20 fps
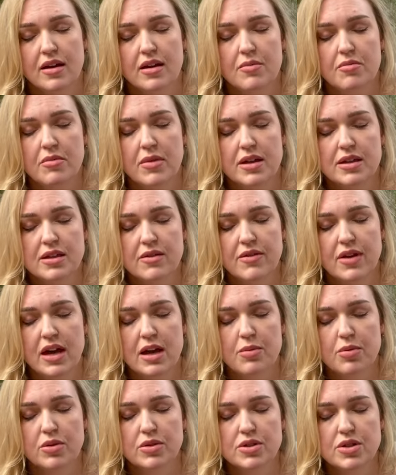Month of
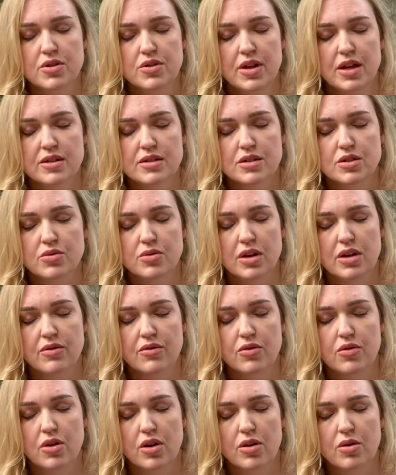April
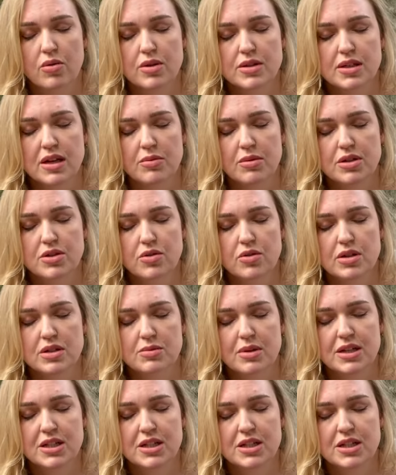2024. What's coming towards my